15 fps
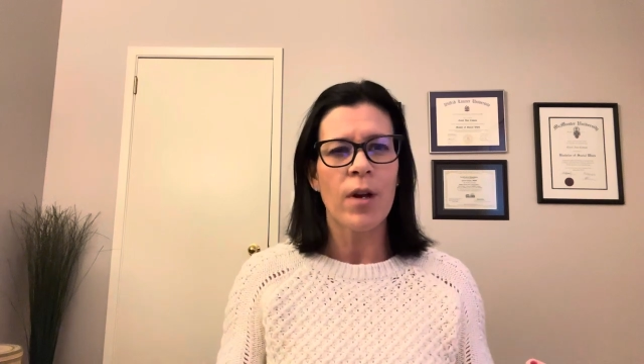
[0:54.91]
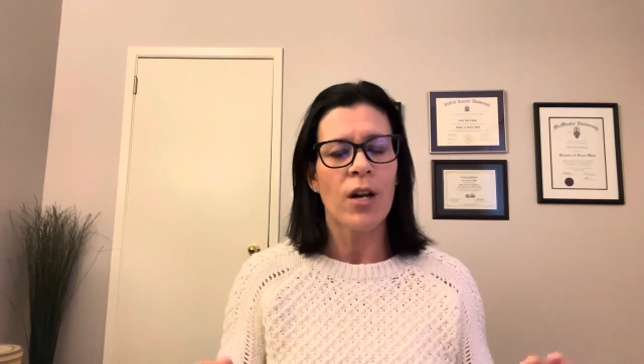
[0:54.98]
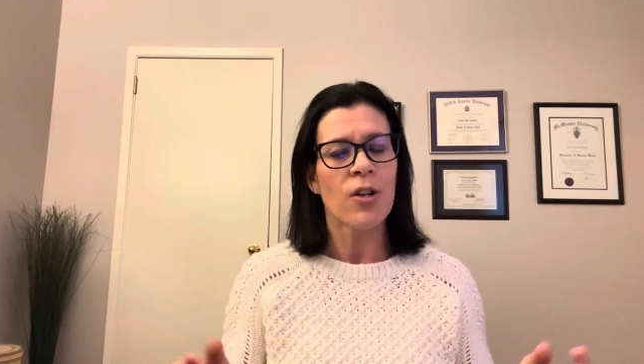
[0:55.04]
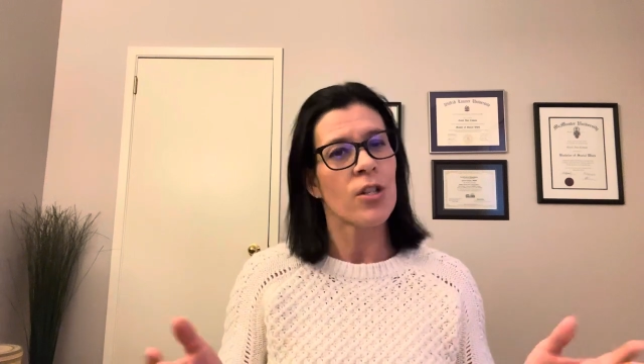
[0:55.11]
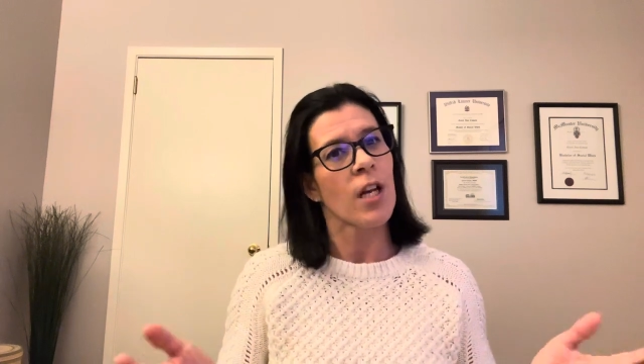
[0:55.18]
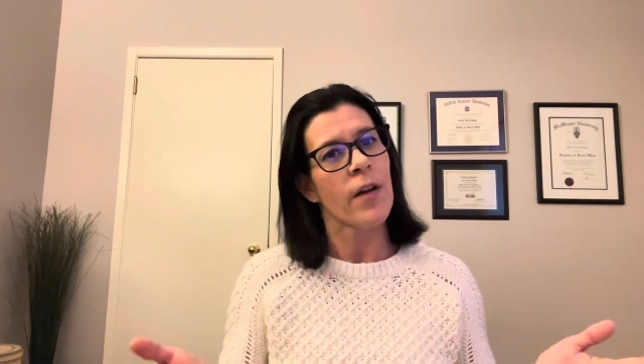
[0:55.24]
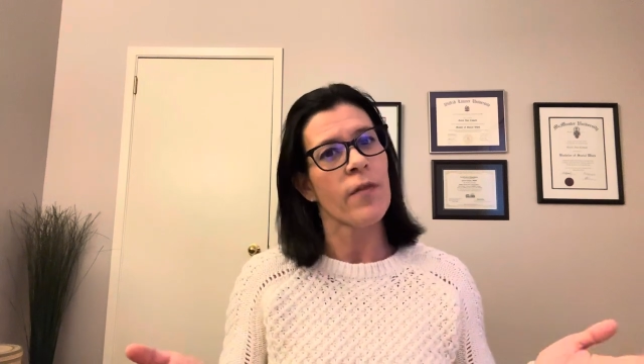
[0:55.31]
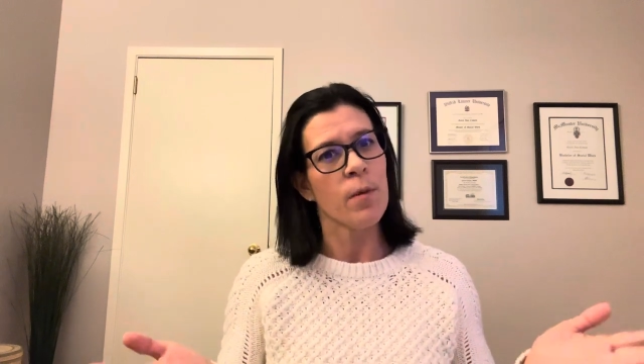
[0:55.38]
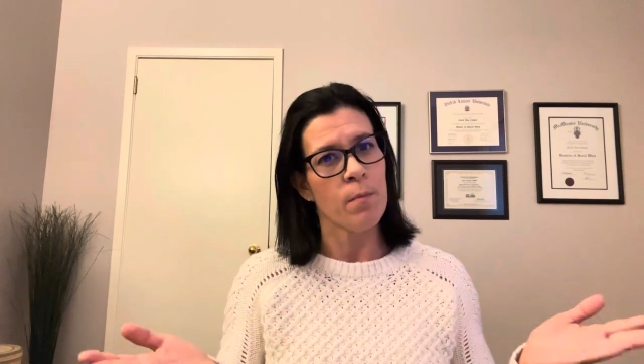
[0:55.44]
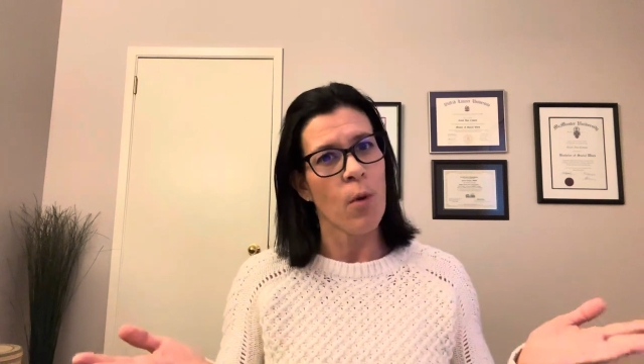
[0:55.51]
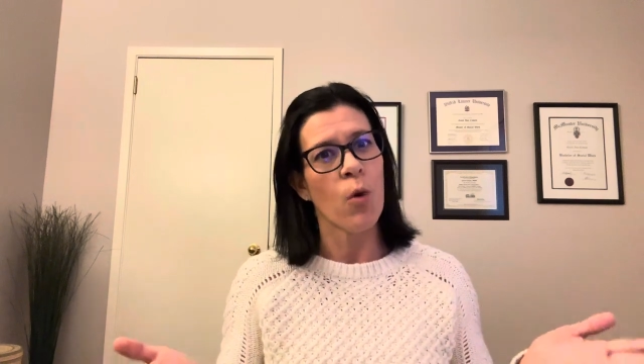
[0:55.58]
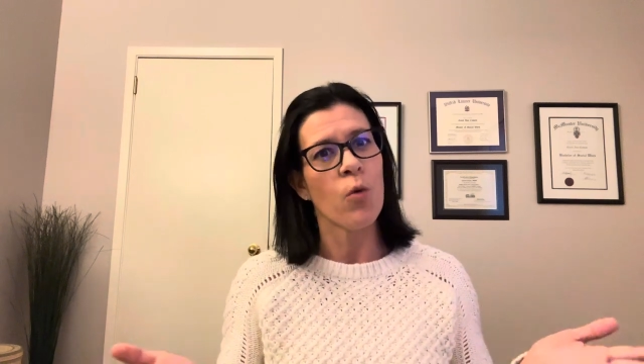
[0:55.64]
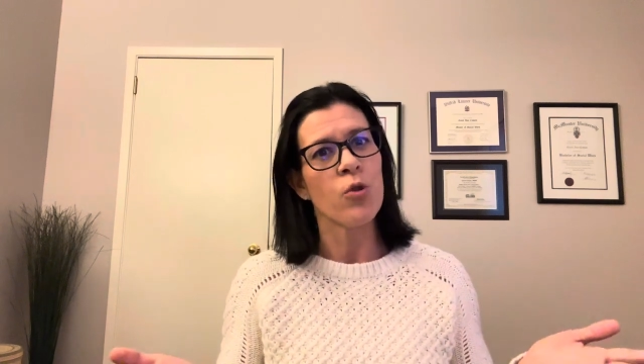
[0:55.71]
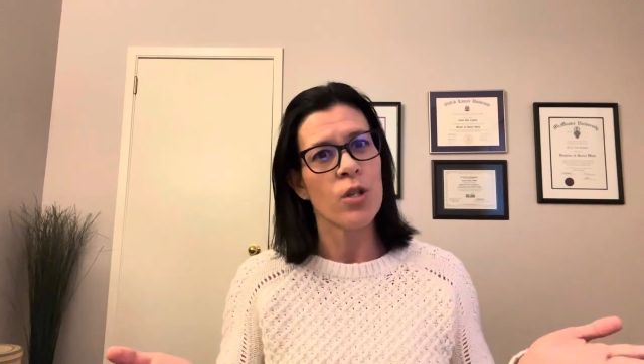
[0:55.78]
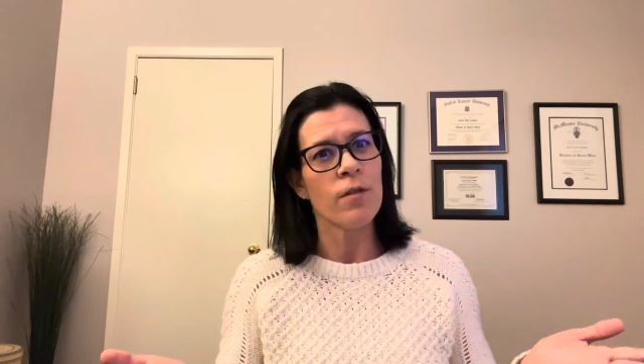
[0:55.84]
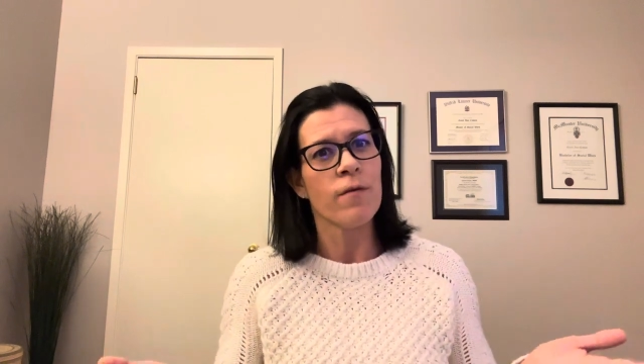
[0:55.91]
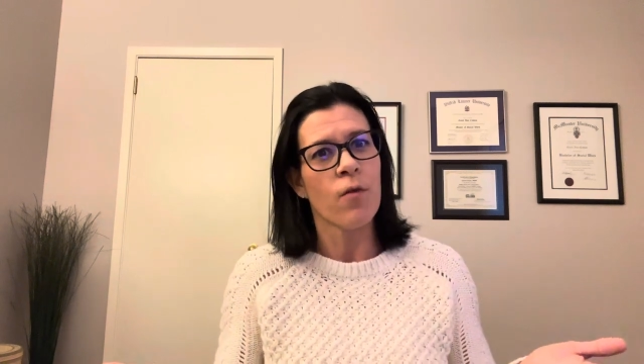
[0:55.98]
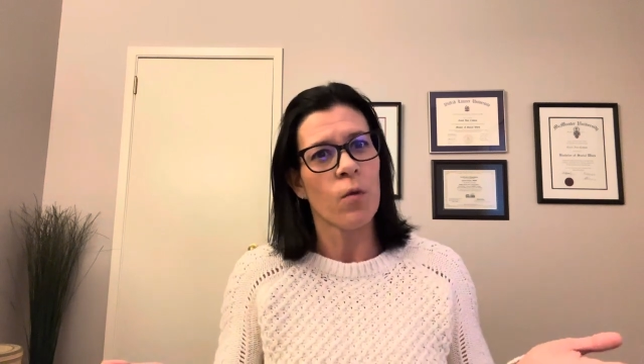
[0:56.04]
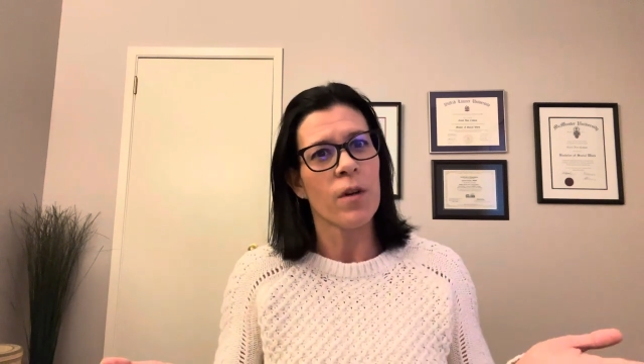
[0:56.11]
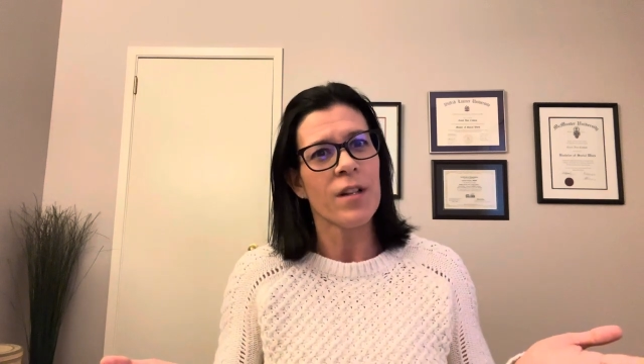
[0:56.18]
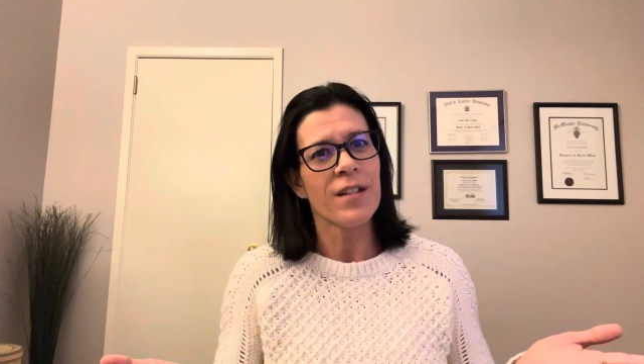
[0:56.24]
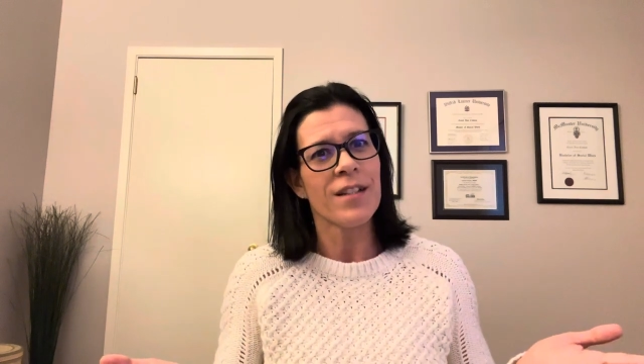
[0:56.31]
actually have an emoji
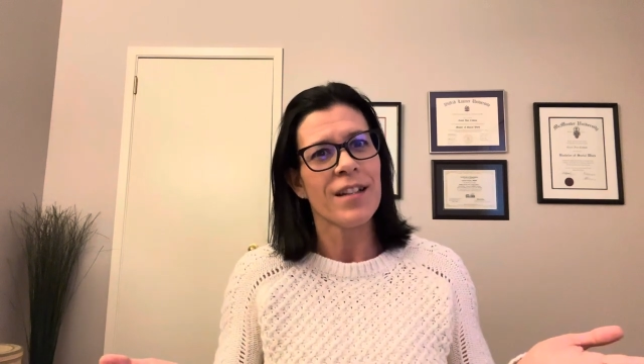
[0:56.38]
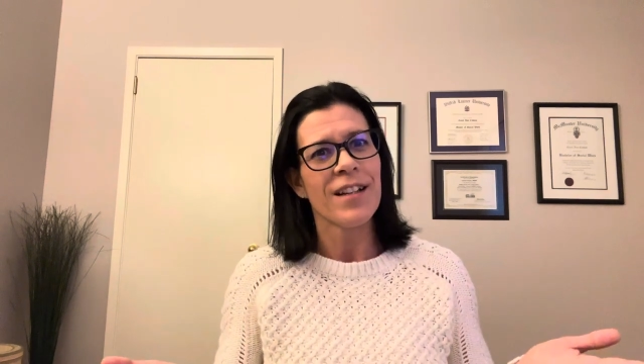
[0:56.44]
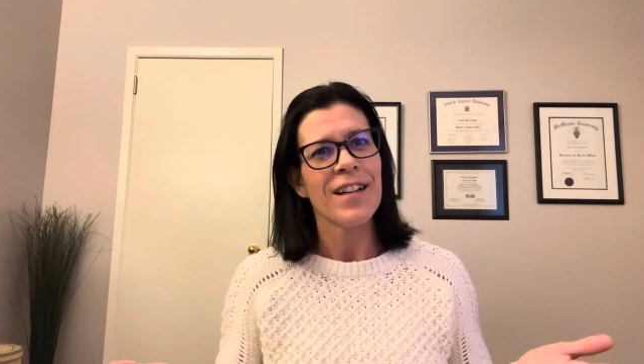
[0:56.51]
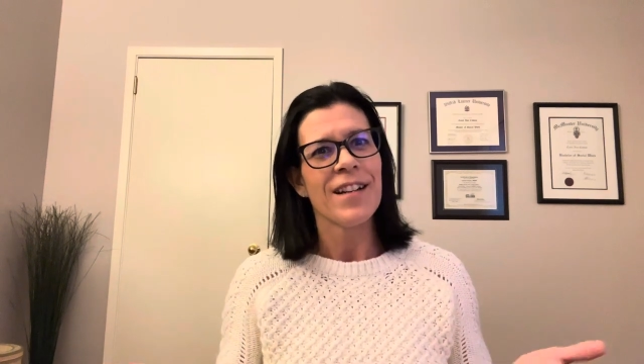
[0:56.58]
for it